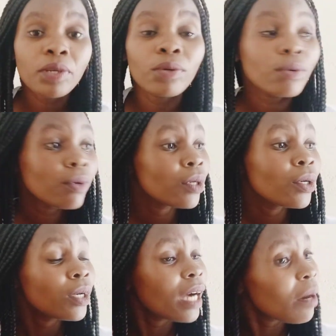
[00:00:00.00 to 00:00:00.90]
No.
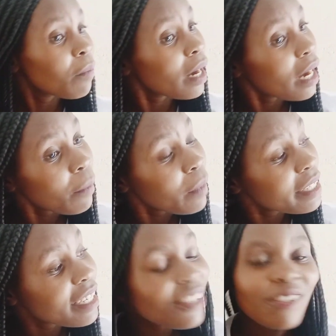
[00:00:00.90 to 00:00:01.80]
Am I
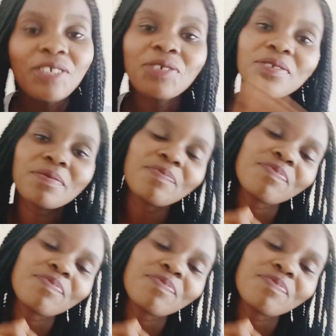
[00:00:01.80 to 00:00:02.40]
just going to